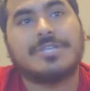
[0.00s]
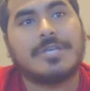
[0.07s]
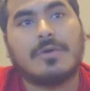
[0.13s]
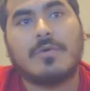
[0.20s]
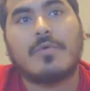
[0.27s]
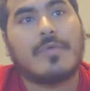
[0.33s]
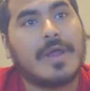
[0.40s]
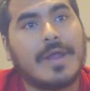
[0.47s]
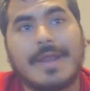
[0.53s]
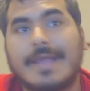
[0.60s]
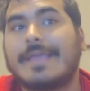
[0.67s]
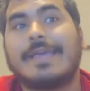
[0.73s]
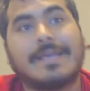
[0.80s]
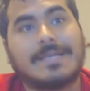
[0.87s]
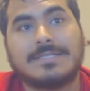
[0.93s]
and Jill were
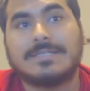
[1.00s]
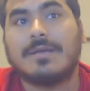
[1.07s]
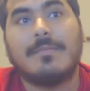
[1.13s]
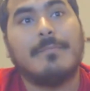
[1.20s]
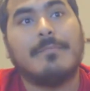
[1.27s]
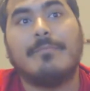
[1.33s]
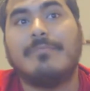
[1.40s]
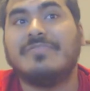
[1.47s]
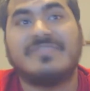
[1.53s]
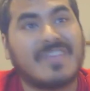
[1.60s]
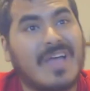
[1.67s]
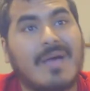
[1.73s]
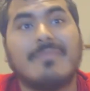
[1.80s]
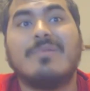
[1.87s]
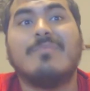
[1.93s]
ready to kick some
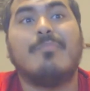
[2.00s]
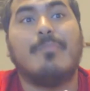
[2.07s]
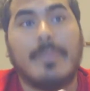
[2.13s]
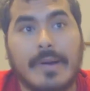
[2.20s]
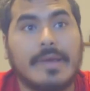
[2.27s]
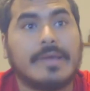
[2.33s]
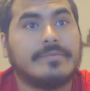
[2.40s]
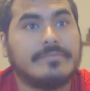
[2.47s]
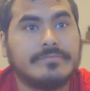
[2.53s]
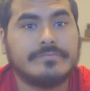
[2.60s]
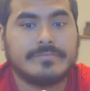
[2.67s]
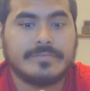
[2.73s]
zombie butt.